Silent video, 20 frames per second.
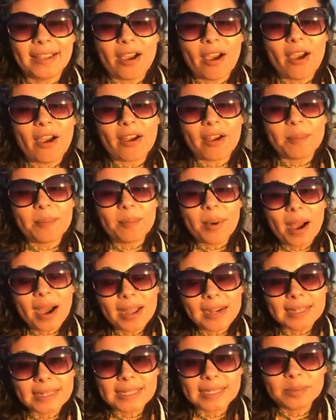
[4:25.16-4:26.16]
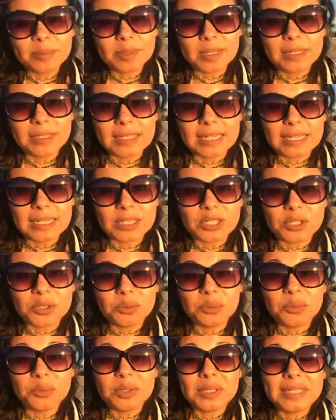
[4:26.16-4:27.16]
our body's ability
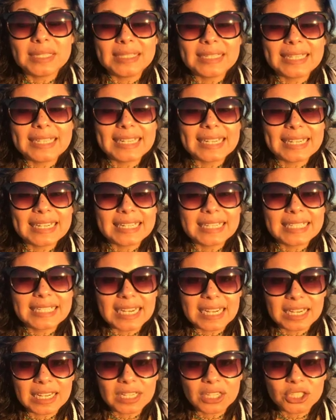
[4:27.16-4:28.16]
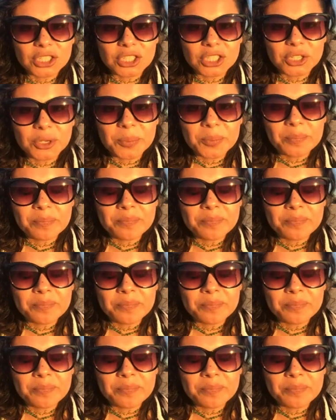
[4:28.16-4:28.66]
to really get in touch